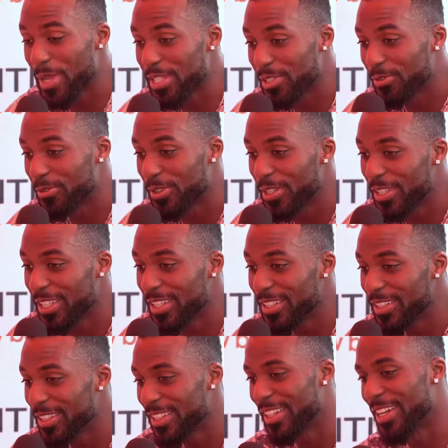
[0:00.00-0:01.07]
an amazing
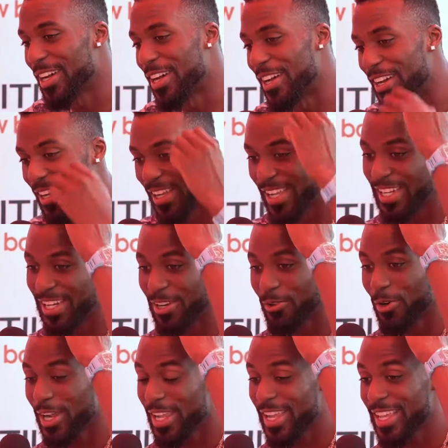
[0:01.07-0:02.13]
feeling. Uh, it didn't
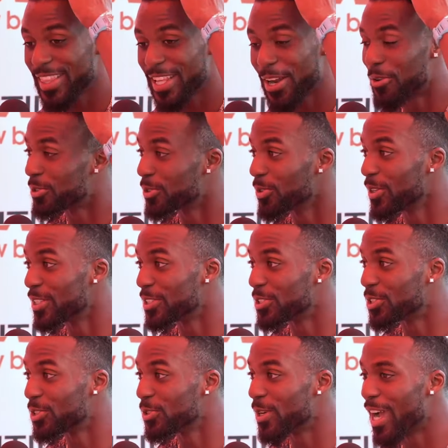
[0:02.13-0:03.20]
quite hit that I was going to
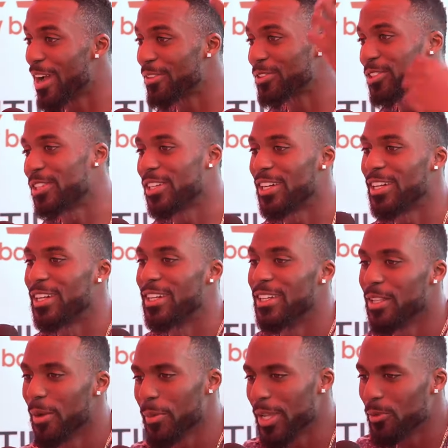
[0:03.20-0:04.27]
two after. Uh,
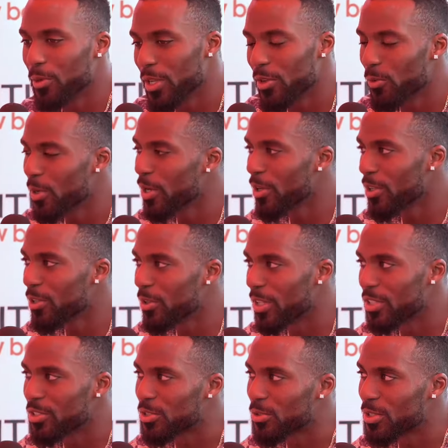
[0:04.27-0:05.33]
I mean, we, we already know
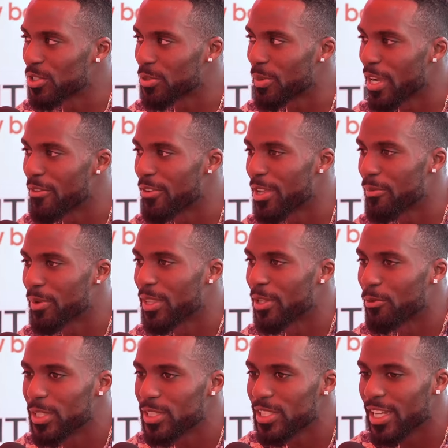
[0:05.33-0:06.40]
that the 200 is my event, but
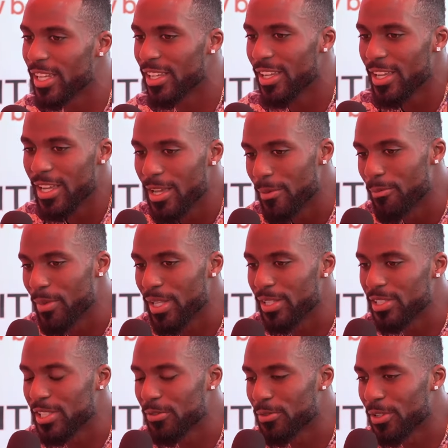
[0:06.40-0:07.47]
then once I made
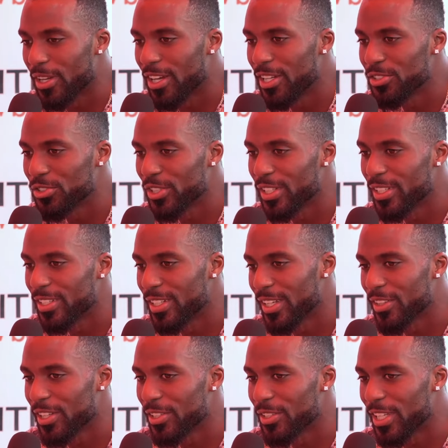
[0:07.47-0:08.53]
the team for the 100,
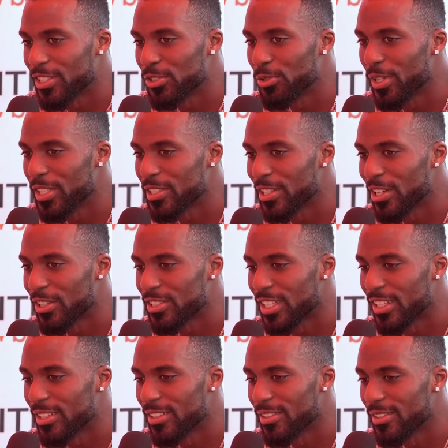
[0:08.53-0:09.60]
I think it like two days later, I was
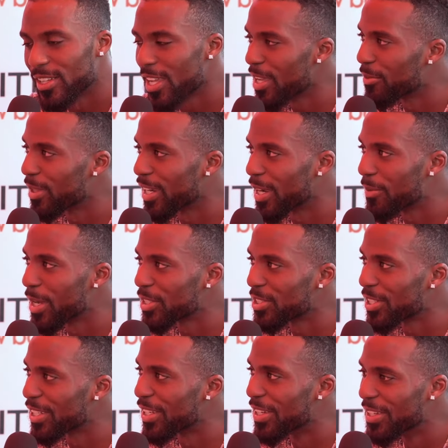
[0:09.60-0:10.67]
like, damn, like I'm
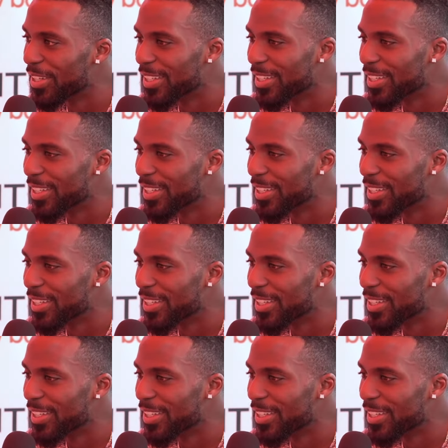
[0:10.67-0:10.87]
actually